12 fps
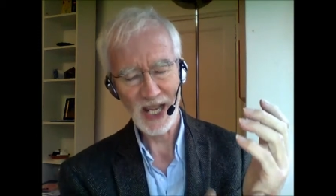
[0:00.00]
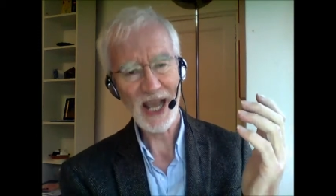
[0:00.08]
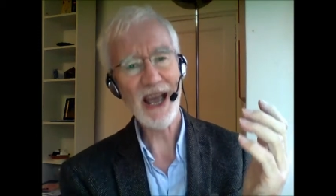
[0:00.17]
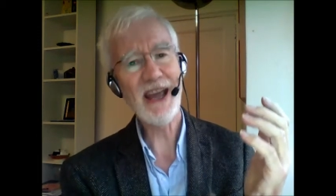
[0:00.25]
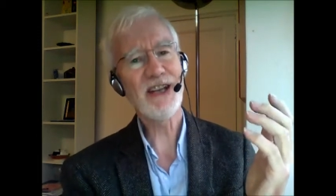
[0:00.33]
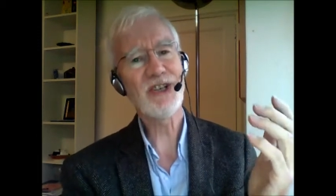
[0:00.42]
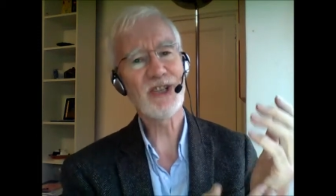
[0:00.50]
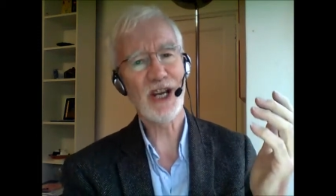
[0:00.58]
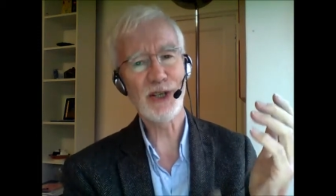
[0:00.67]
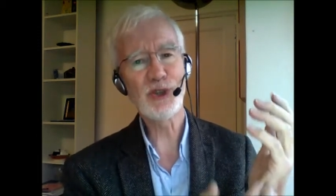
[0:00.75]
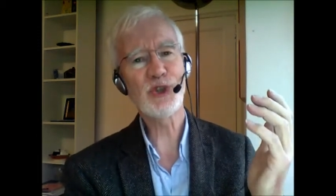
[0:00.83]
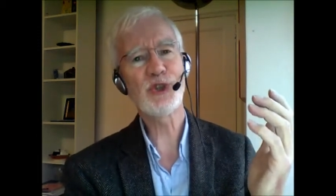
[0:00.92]
and
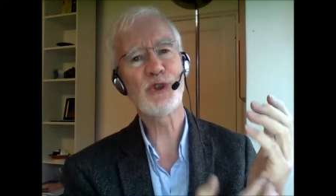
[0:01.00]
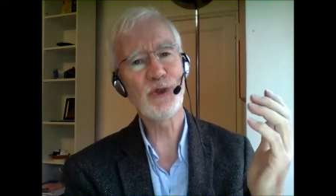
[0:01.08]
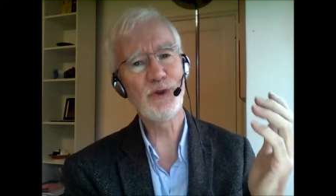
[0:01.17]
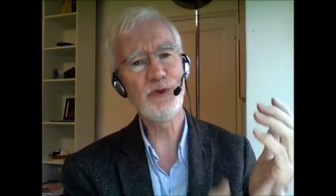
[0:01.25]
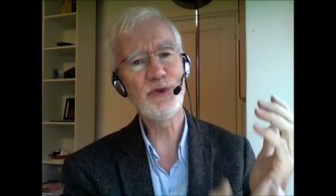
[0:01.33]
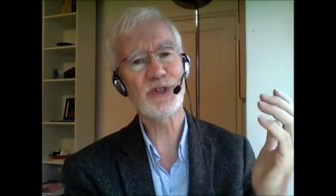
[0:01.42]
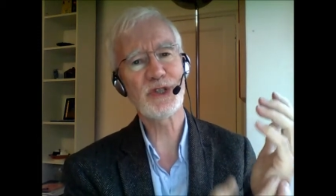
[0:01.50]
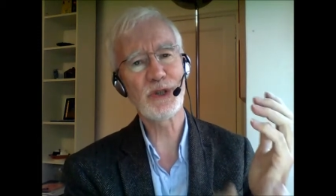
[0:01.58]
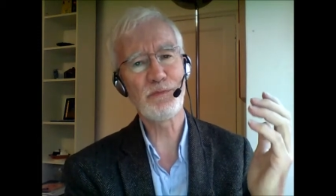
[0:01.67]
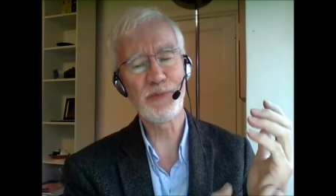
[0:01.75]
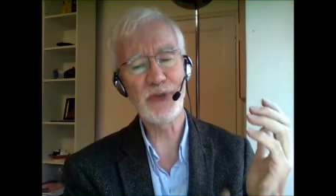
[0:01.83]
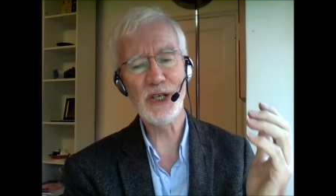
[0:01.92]
I choose to
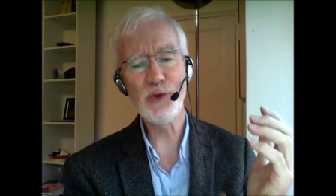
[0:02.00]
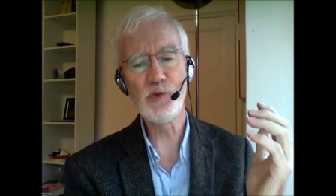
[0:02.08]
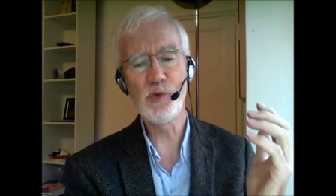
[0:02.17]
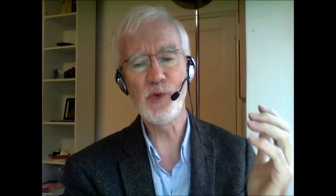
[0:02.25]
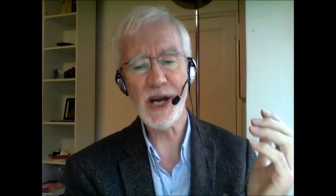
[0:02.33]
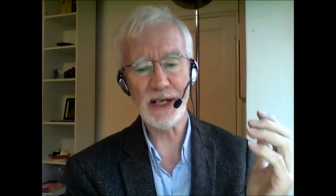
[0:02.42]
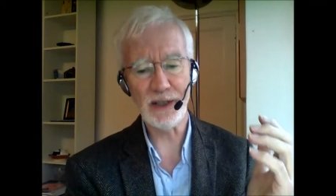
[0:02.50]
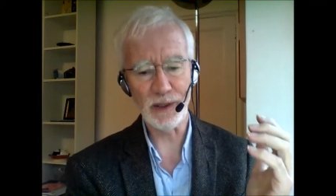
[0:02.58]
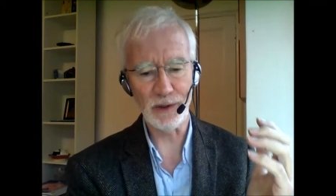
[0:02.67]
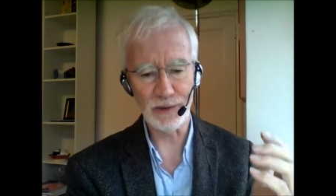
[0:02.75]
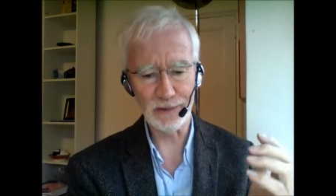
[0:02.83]
be well.